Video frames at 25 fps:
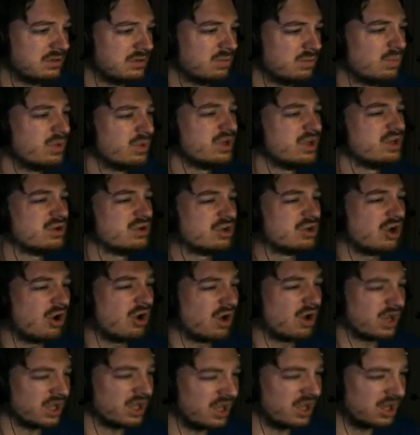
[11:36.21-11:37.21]
What are you
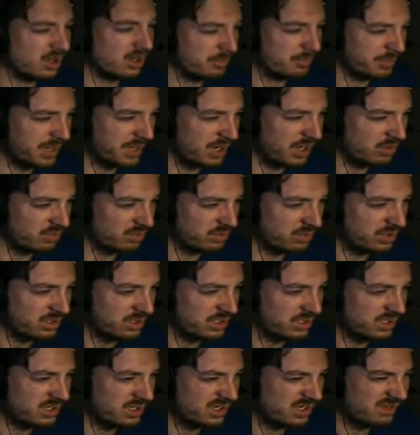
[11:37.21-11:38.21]
going on about?
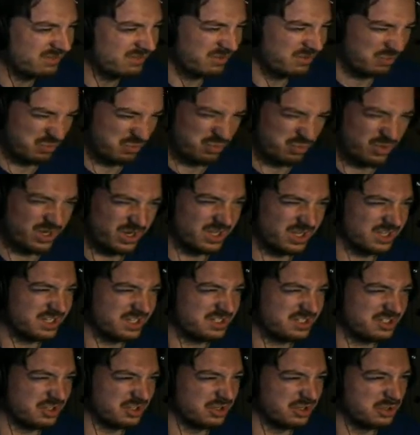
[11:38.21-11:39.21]
You really
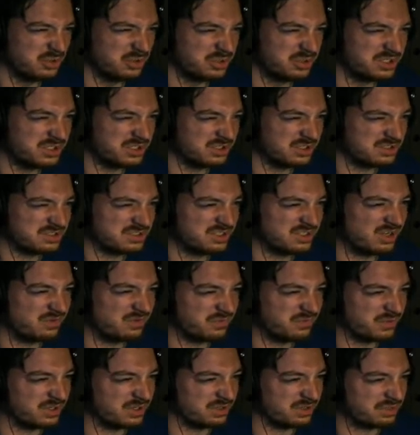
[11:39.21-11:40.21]
deluded yourself
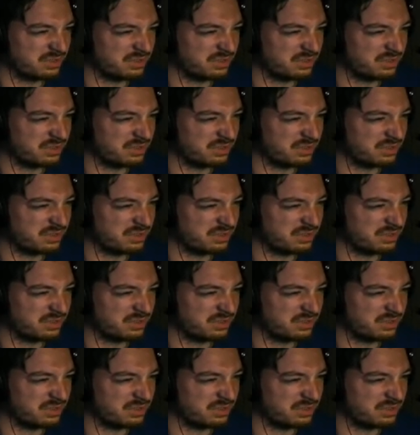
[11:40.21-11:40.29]
into